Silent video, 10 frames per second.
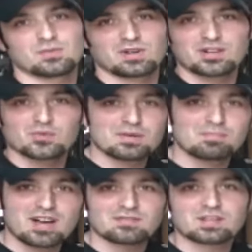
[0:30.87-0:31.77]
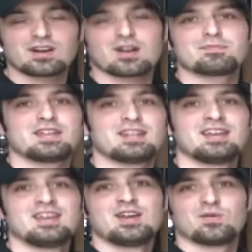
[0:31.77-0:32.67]
So we're going to rip off the carpet,
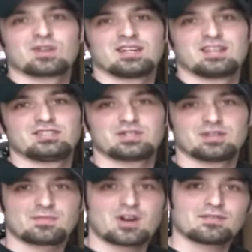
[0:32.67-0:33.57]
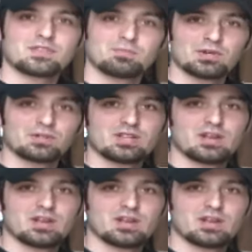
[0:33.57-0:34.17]
we're going to trim off the bull